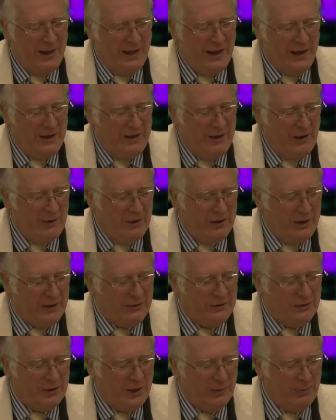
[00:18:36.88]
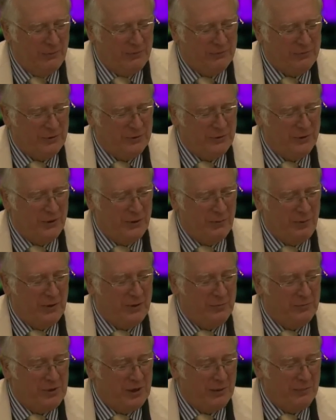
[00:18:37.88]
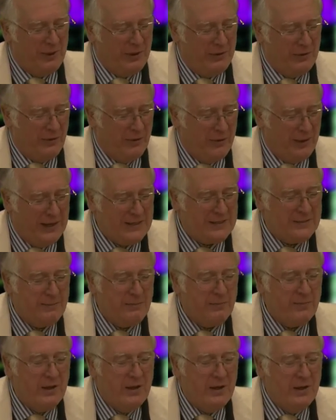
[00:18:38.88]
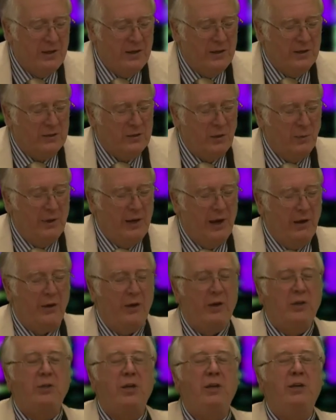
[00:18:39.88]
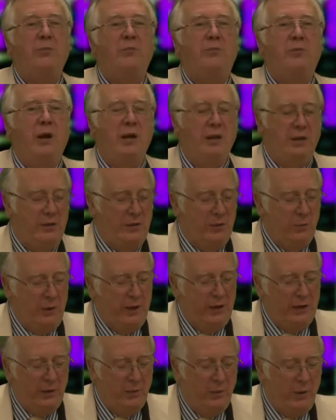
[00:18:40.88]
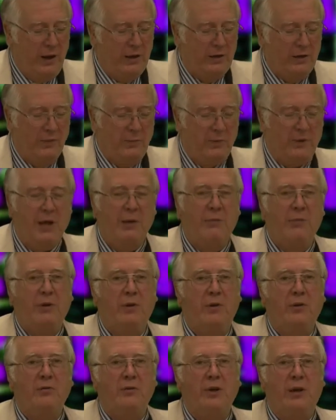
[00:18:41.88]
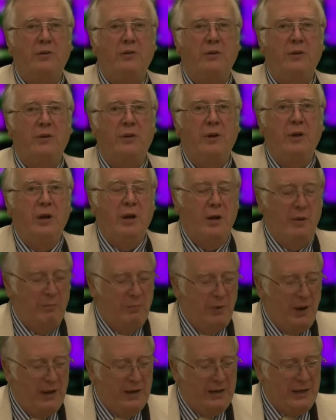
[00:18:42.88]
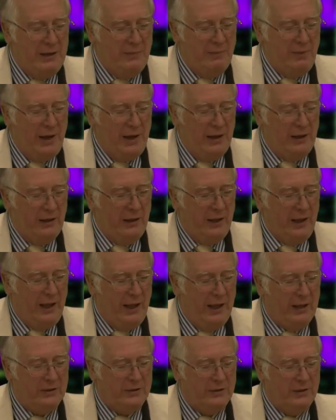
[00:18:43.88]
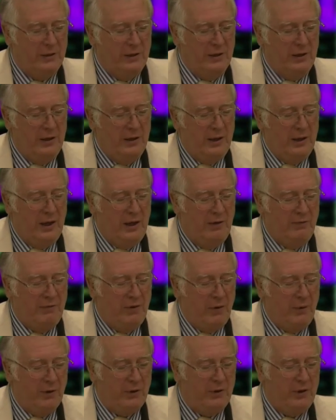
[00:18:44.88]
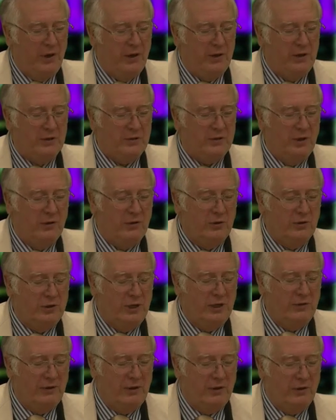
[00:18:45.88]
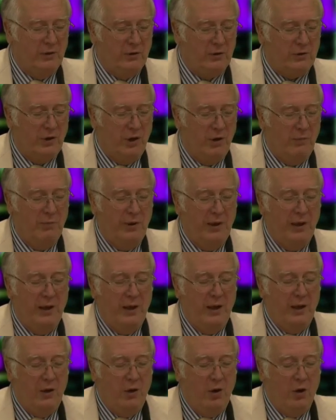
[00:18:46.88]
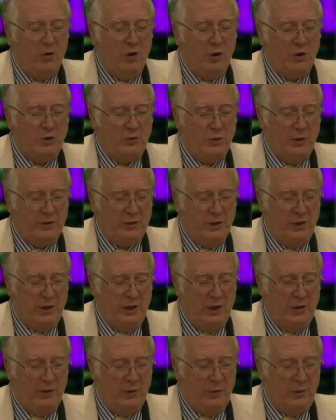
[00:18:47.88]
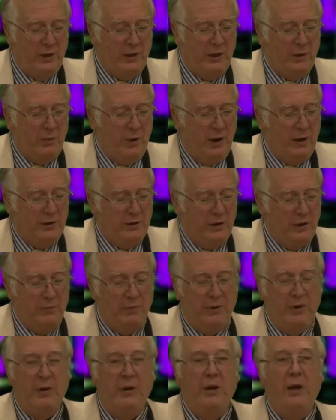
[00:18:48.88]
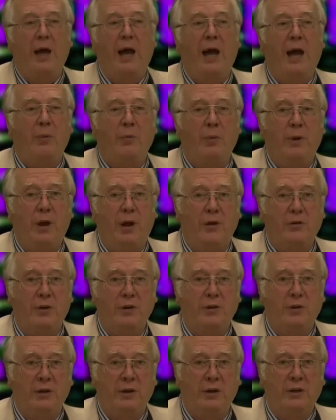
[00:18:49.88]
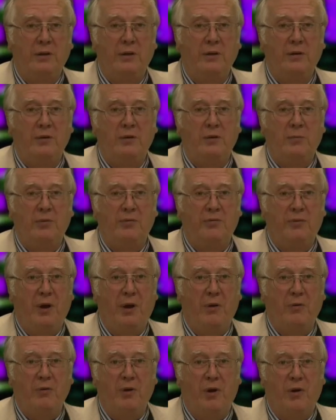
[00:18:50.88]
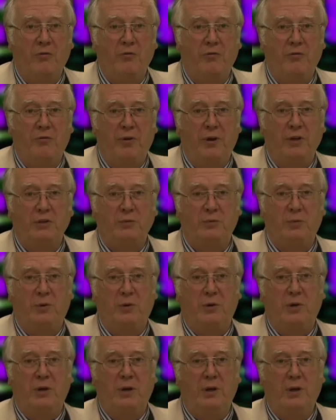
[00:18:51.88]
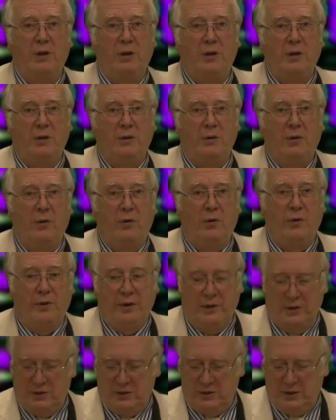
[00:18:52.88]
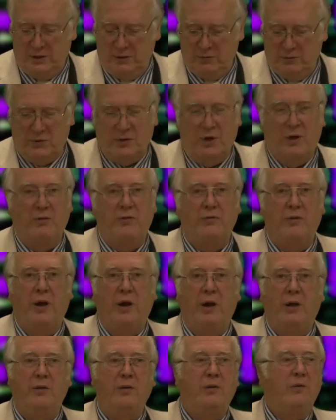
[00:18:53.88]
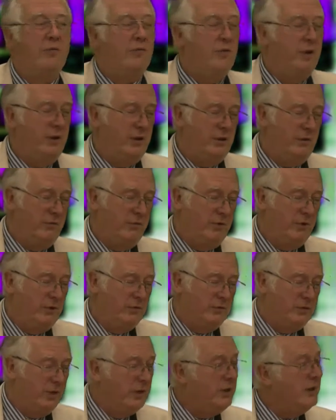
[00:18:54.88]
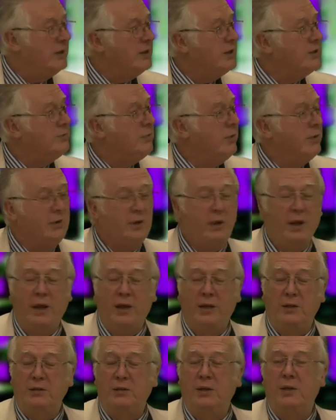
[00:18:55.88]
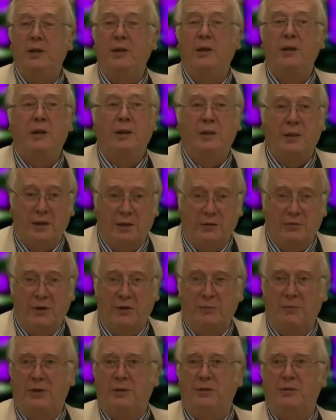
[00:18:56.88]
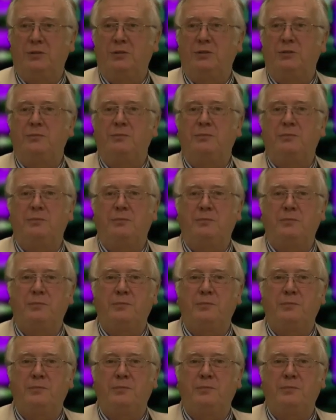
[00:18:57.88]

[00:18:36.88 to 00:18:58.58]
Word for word: And I know that I shall come in for a certain amount of brickbat on that. So we're now going to take a break. The weekly wind up can be contacted by email at info at kirkleeslocaltv.com or on Twitter at the weekly wind up. And we are indeed to be found on Facebook. All of these things which I find very confusing in this modern age. Thank you very much. Mm -hmm.